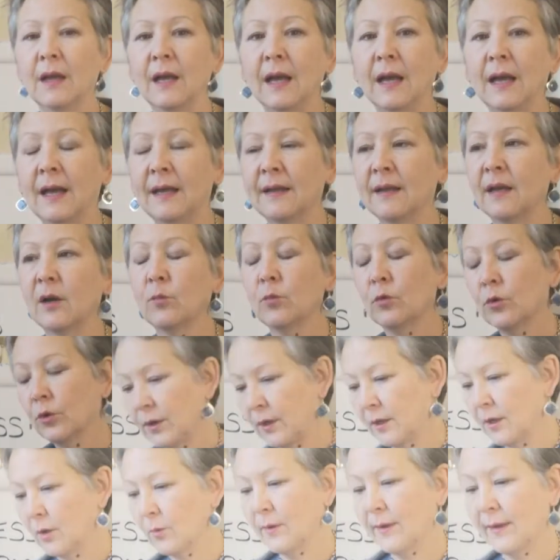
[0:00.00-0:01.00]
and I'm
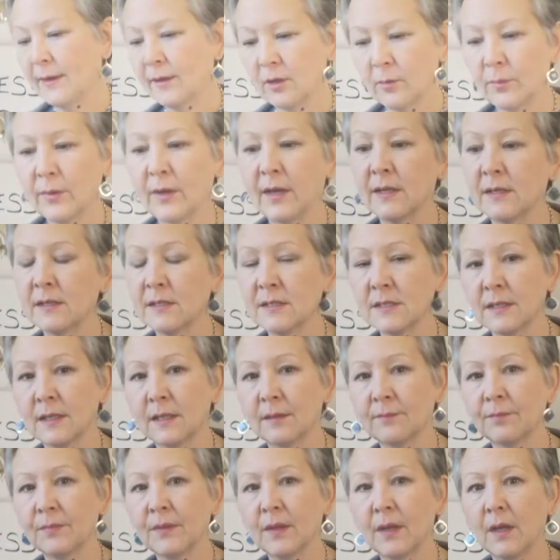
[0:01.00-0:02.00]
working away on a
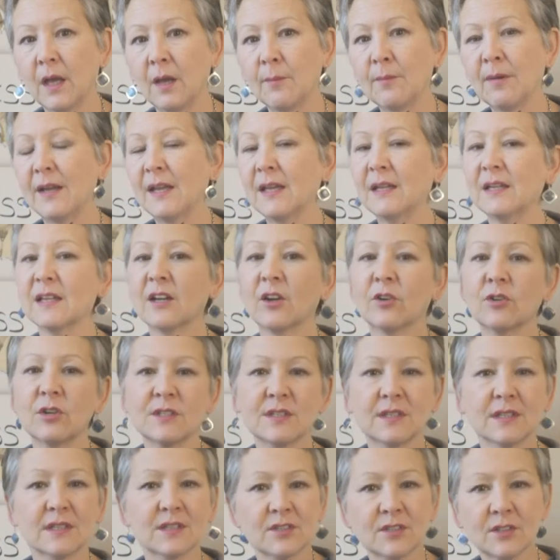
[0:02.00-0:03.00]
painting and my inner
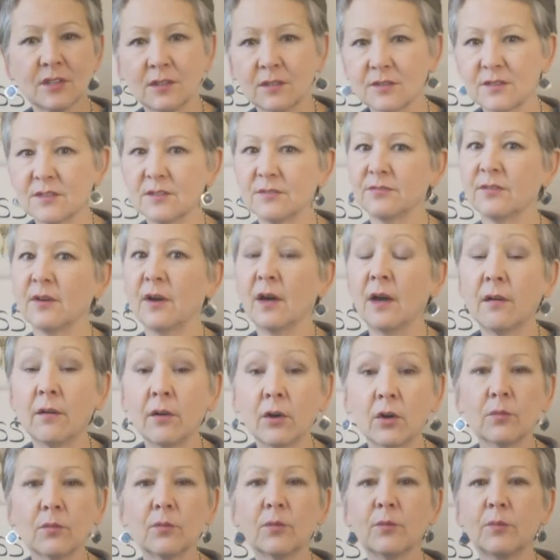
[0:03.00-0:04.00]
critic starts to fire
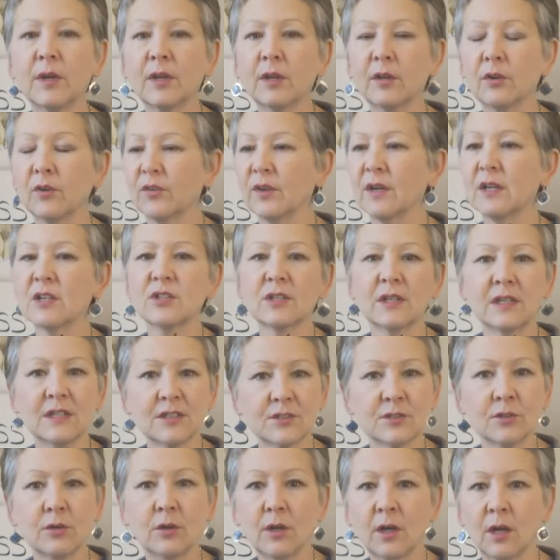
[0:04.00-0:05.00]
up because actually it's
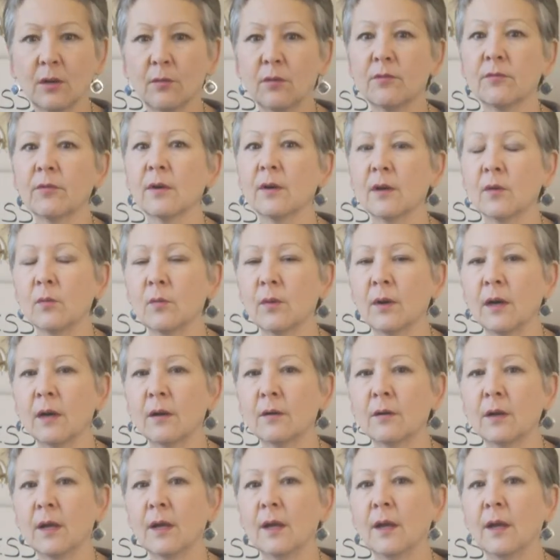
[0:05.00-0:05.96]
not going very well,